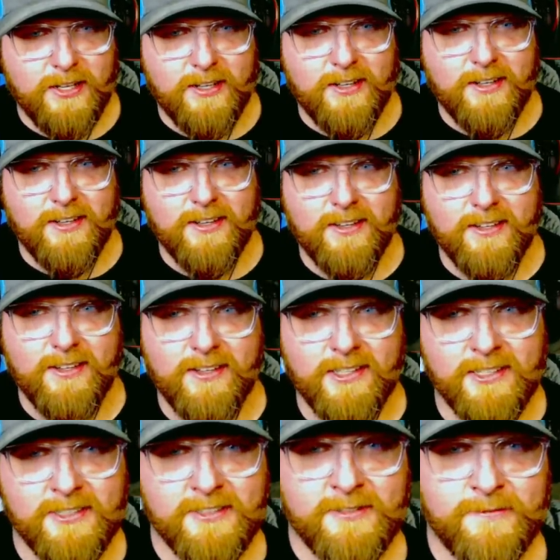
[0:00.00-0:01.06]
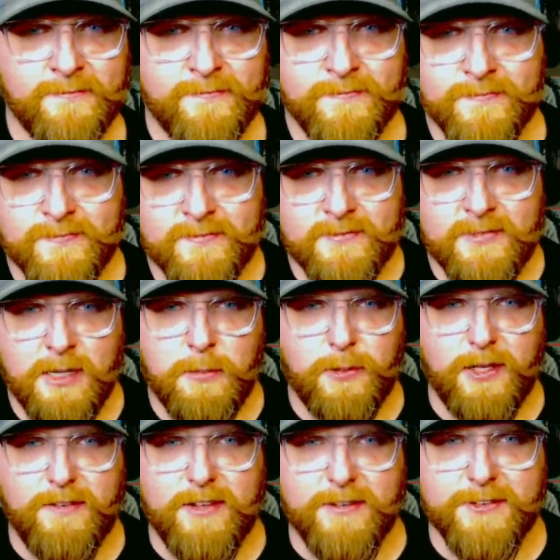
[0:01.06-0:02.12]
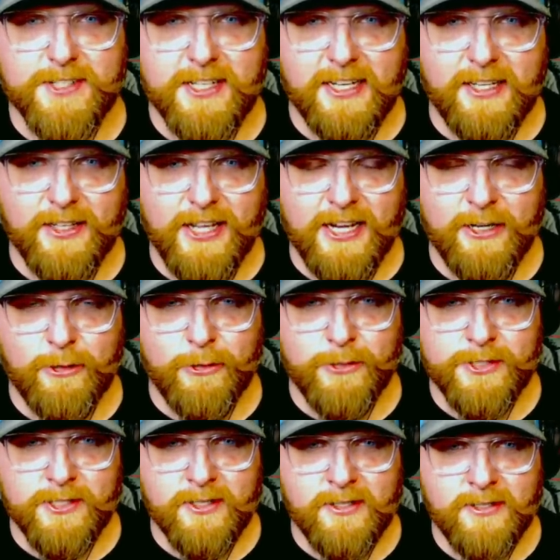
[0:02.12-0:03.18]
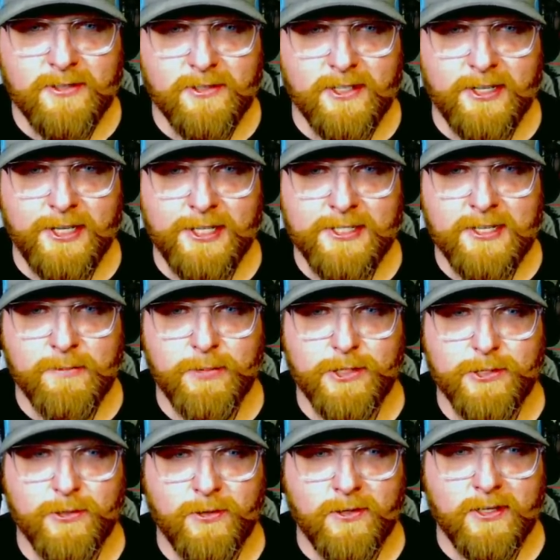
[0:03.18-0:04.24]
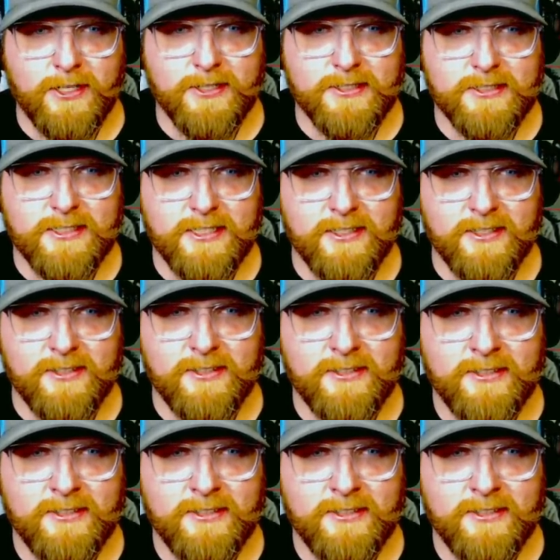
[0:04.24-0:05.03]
I believe that was like a Land Cruiser or a Nissan Patrol, I couldn't tell.